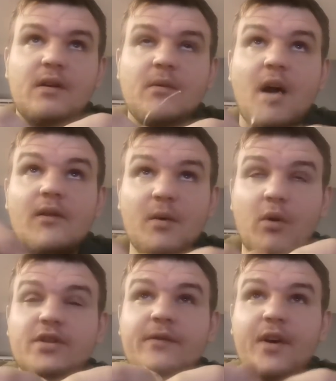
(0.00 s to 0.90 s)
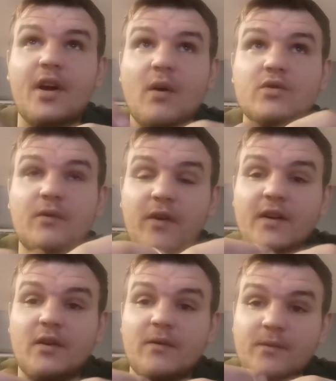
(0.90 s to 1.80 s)
I'm currently watching videos on
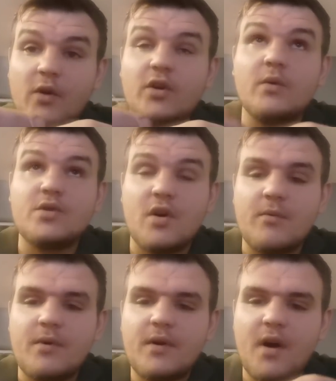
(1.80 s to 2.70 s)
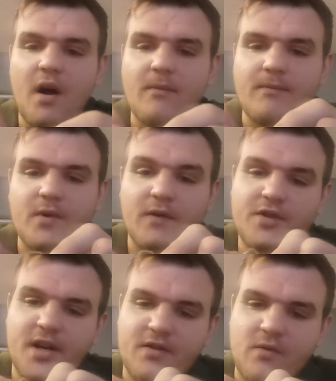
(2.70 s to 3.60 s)
YouTube of
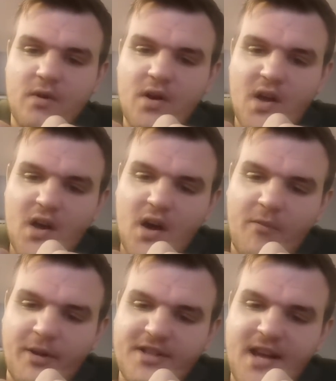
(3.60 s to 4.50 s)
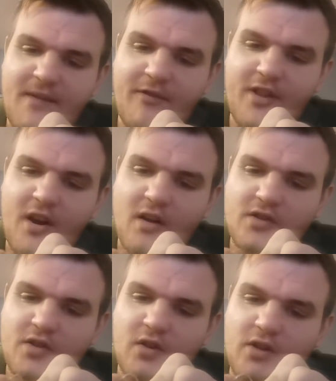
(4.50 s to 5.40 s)
Chesil. I've been saying for the
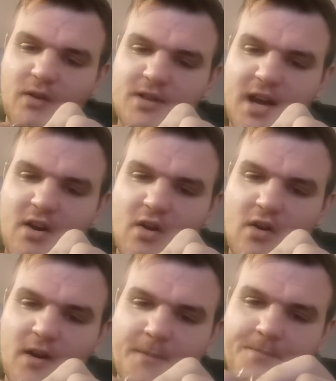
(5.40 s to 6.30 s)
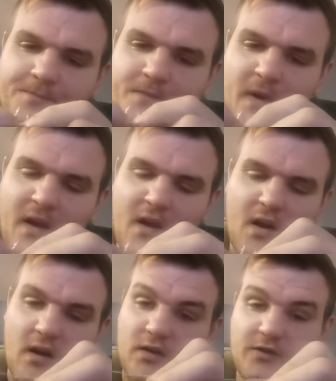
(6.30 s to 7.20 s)
last God knows how long,
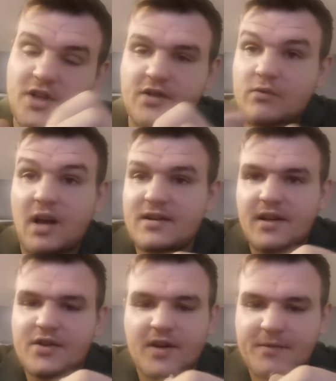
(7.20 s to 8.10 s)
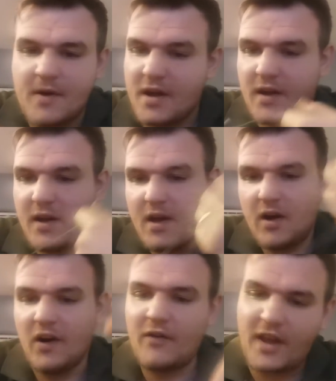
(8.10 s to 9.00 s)
Chesil doesn't interest me.
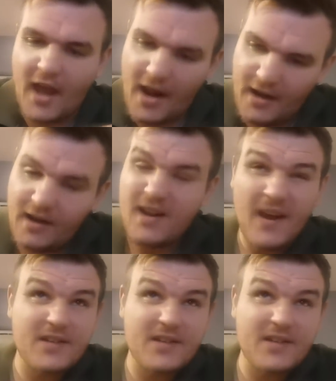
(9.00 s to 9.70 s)
I live in Kent.